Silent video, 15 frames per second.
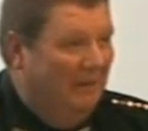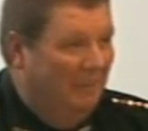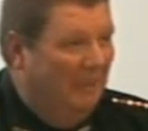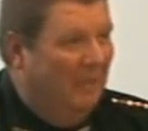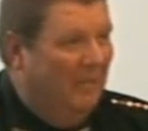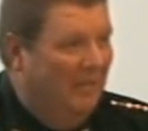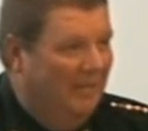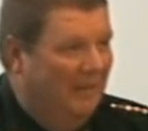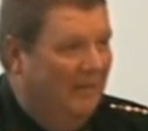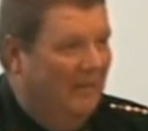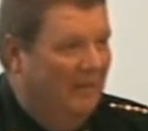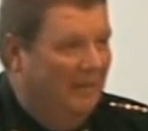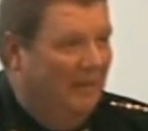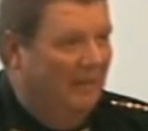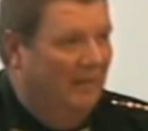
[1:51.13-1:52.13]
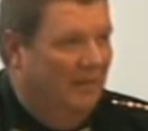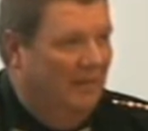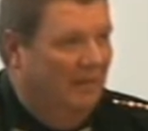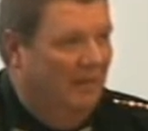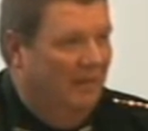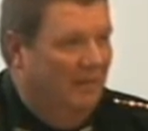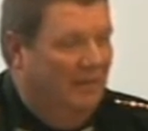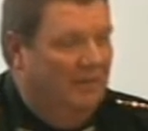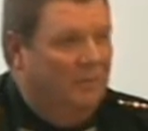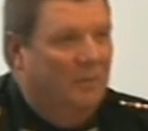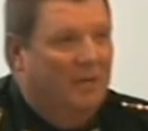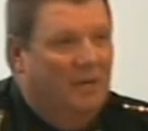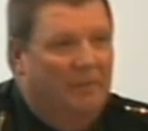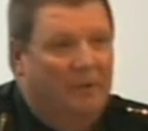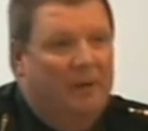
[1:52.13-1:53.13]
But they did, and that's
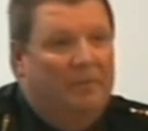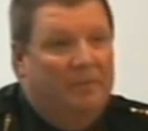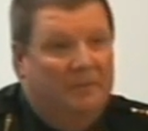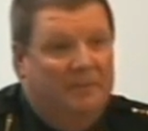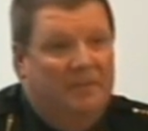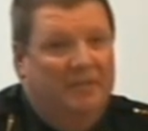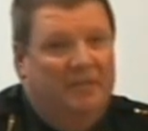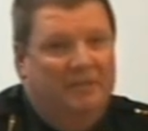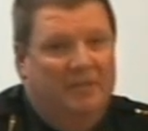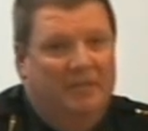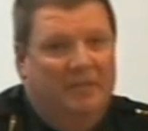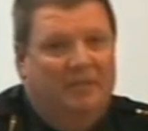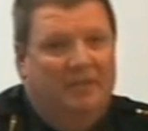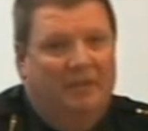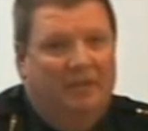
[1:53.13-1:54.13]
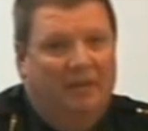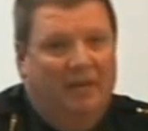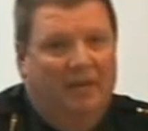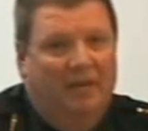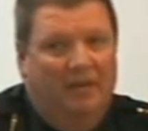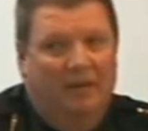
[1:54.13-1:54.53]
what I represent as Nassau County.